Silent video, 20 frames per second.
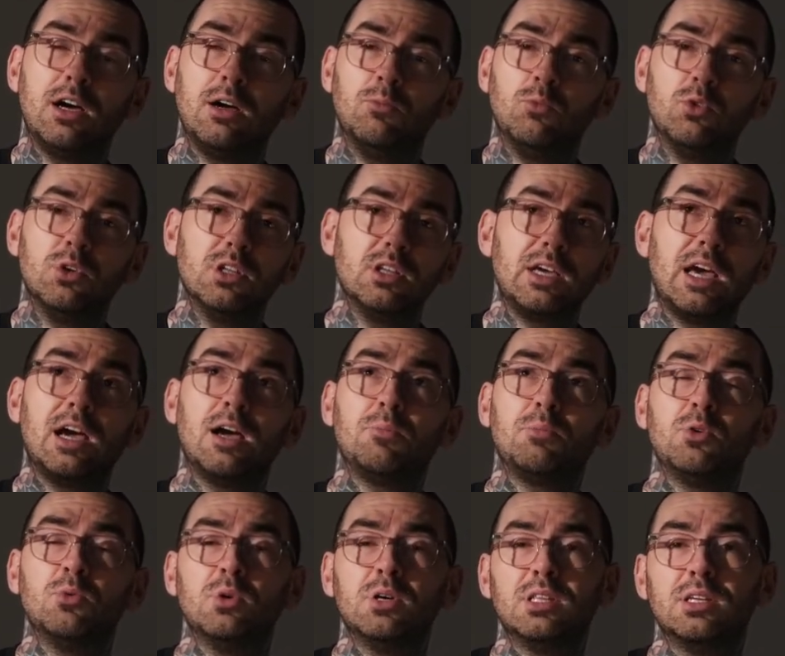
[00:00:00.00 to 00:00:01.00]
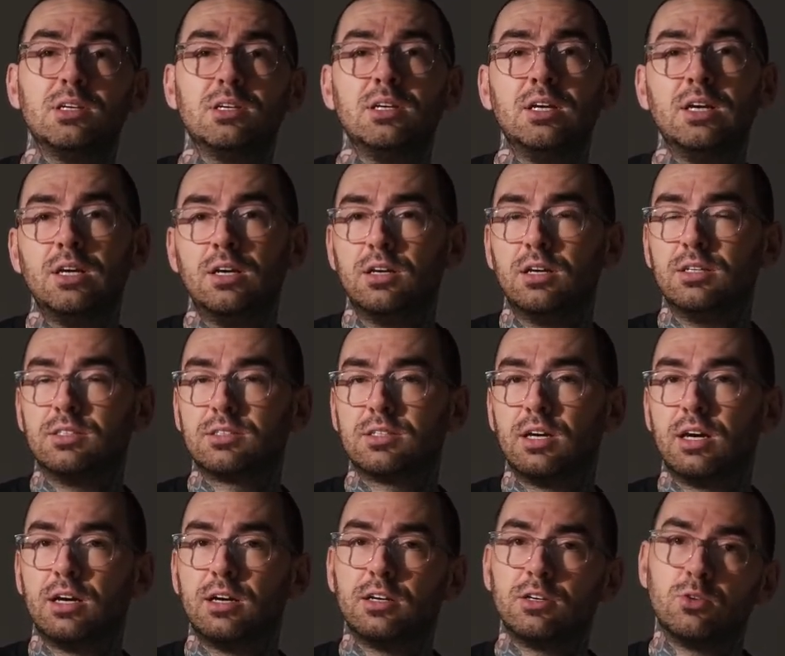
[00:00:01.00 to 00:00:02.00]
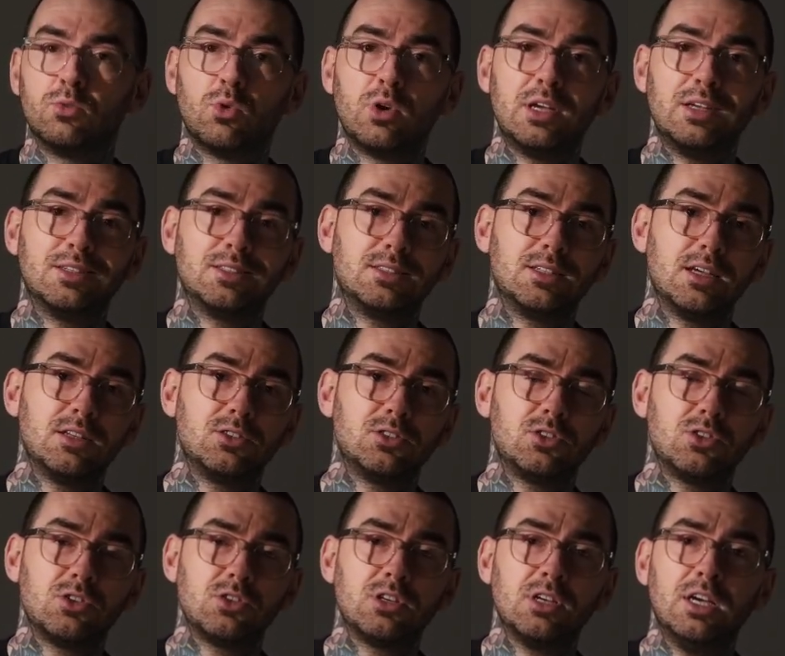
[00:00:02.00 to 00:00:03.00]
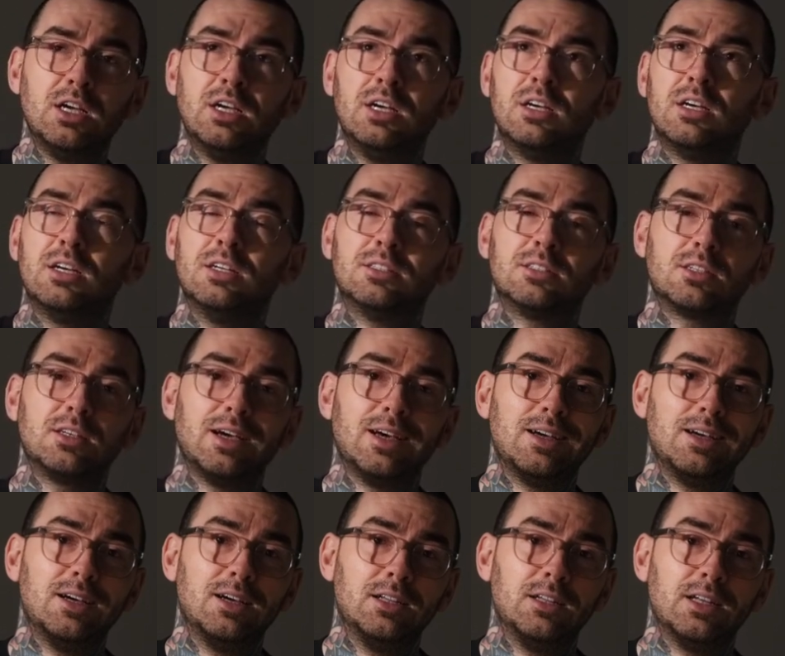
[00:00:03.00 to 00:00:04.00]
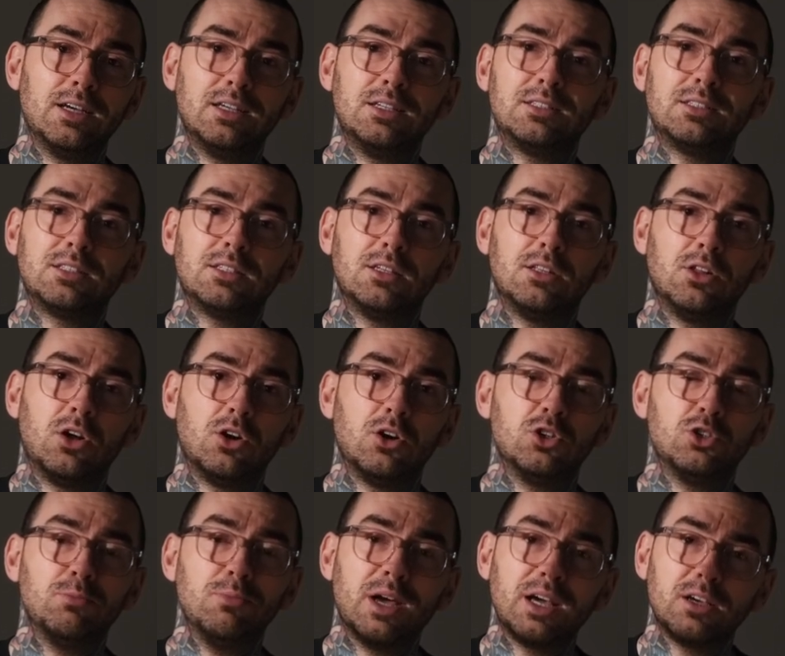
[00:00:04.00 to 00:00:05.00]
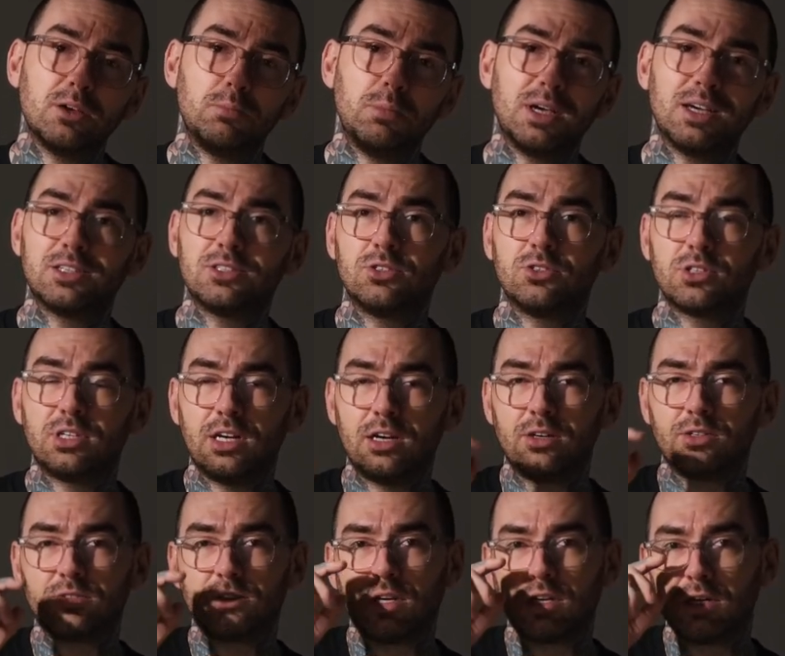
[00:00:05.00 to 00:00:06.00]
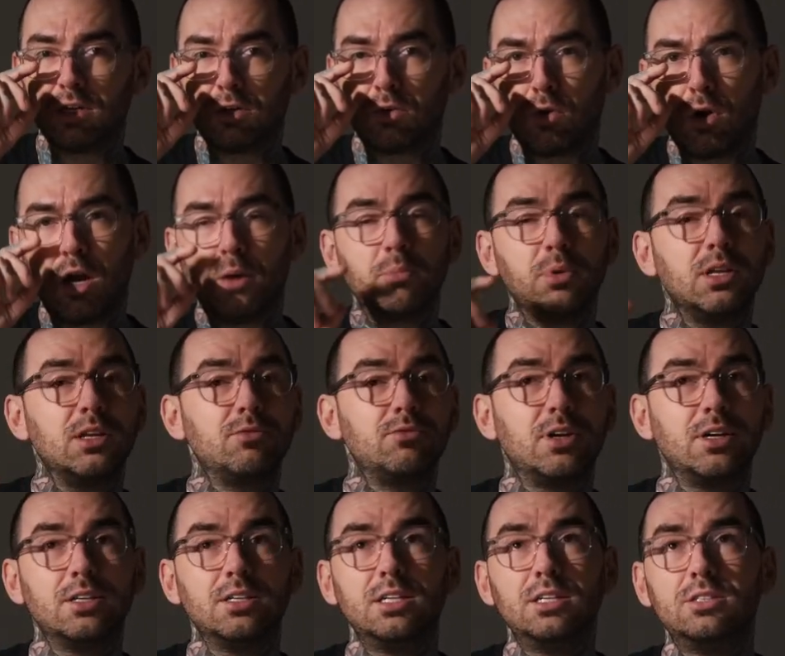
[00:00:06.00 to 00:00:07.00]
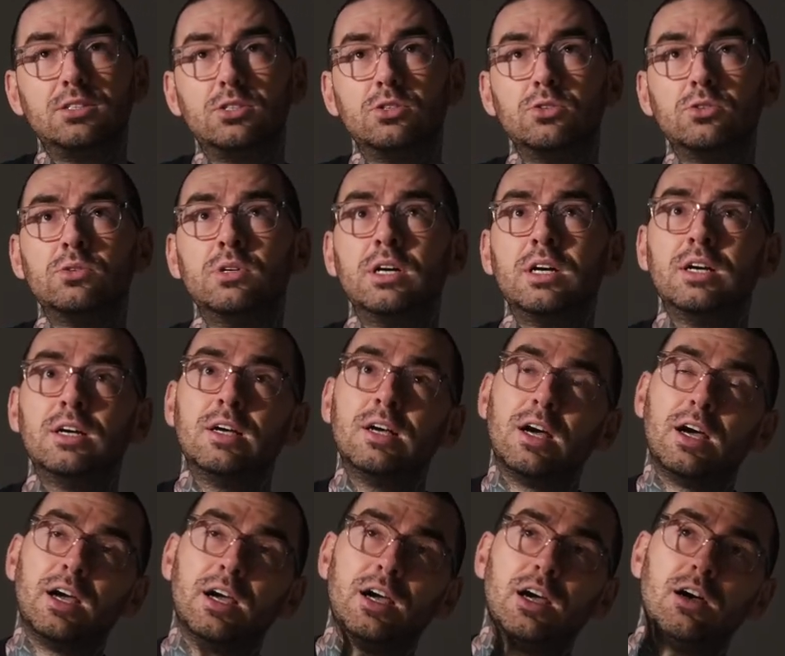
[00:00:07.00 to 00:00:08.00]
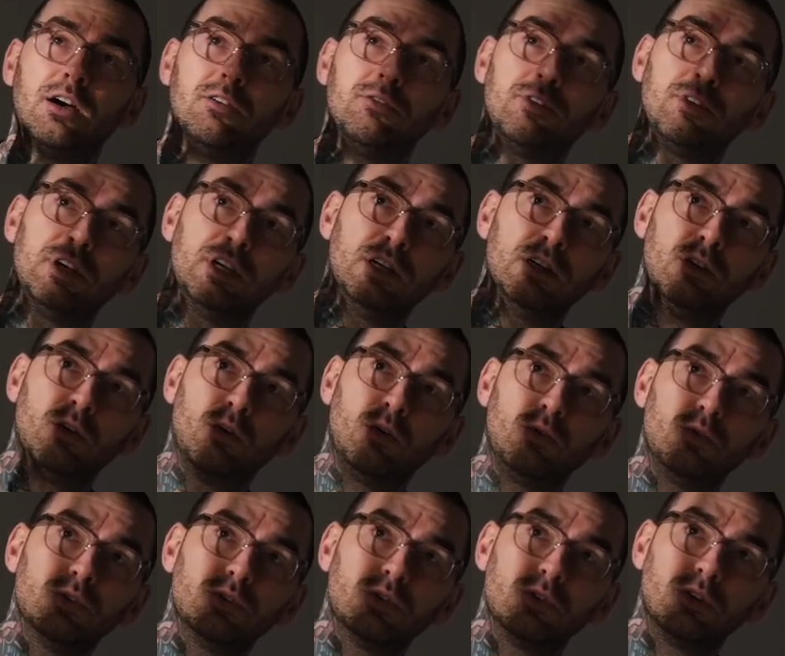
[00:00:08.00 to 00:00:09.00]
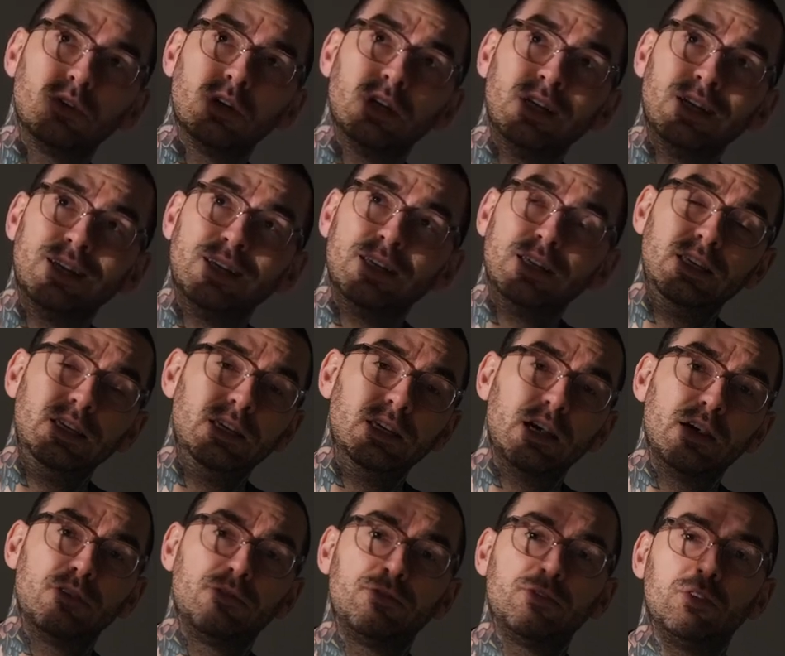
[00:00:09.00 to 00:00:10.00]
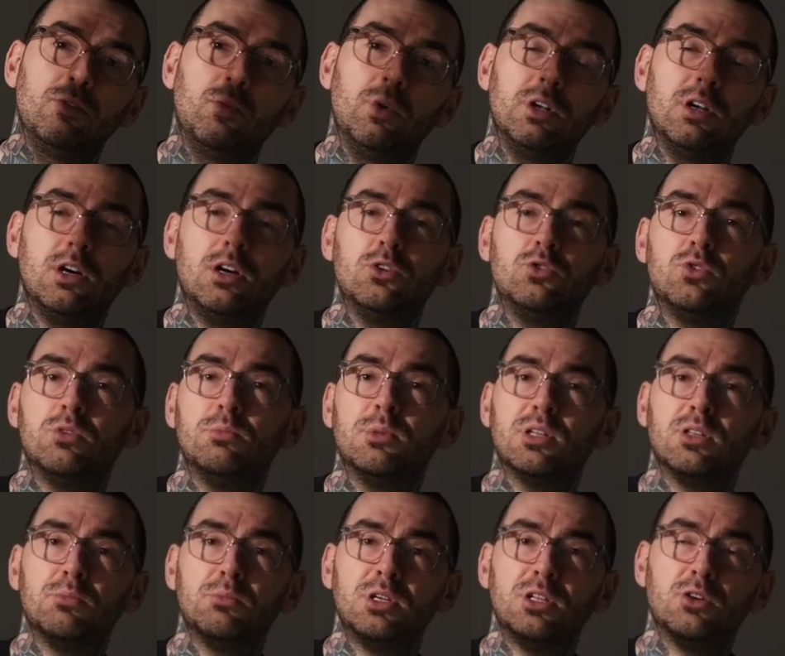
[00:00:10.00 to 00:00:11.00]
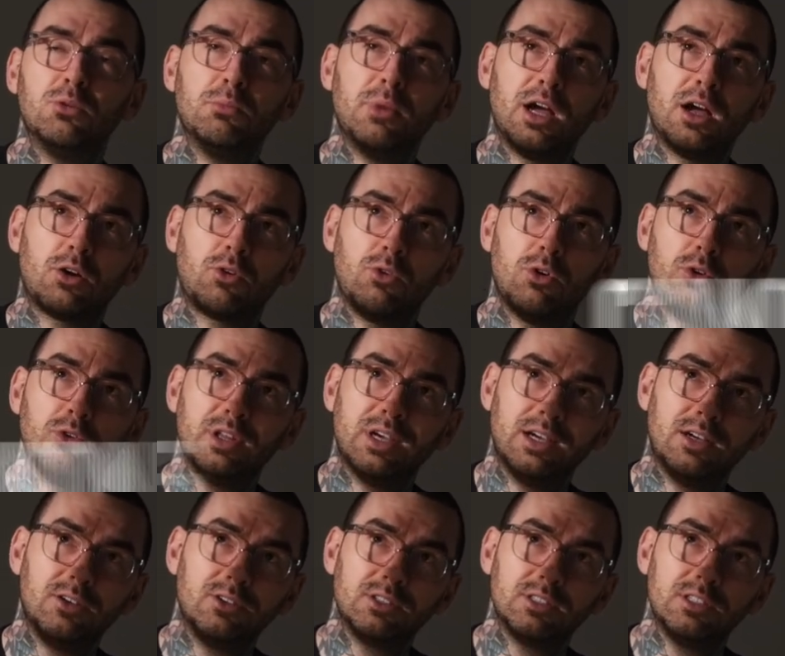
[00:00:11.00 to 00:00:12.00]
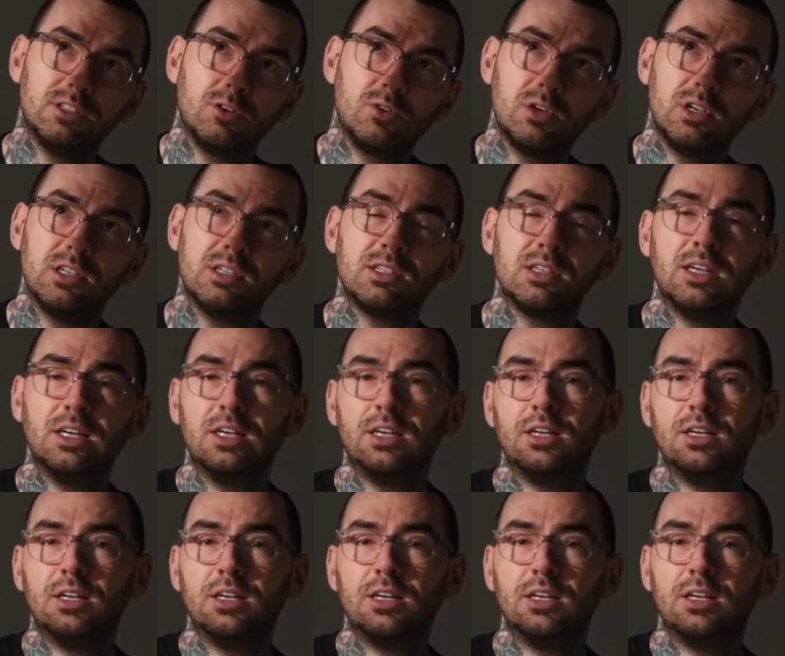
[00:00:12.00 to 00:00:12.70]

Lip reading: I'm really happy with it. It's got a great sensor. It's got a nice large megapixel count so I can crop in if I need to. I have an older EF 100mm macro, the L series.